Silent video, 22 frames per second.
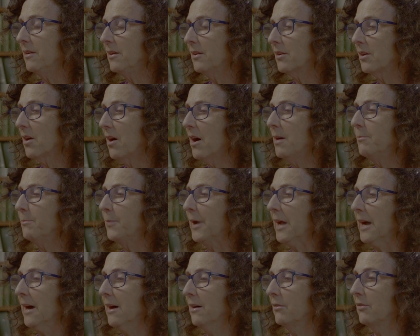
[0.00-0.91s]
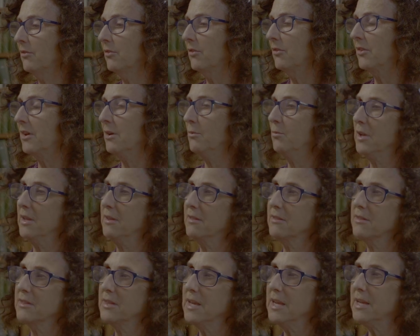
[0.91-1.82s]
compounds that we
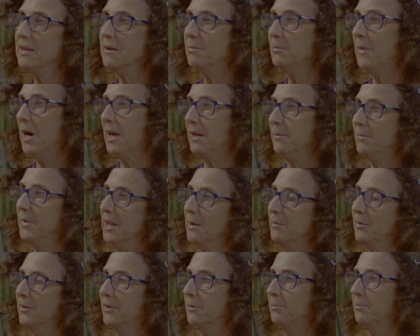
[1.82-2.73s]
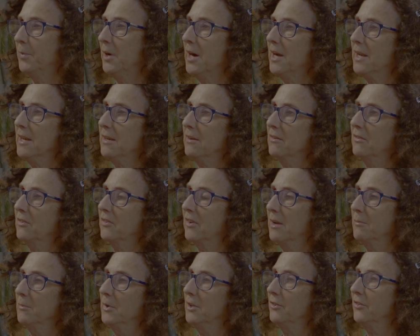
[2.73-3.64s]
think might be able to bind
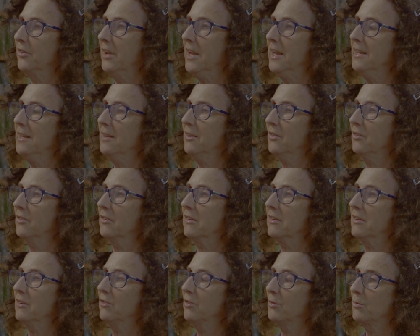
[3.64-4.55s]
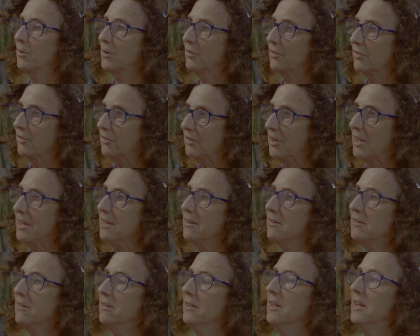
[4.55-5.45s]
simultaneously to a
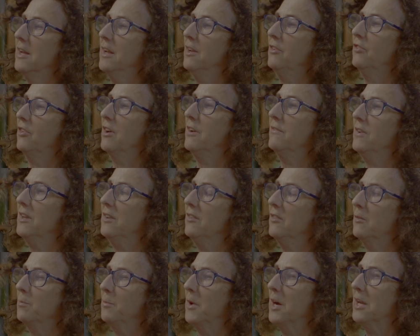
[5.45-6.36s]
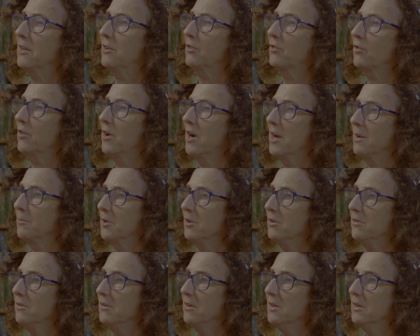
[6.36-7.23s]
single HIV spike trimer.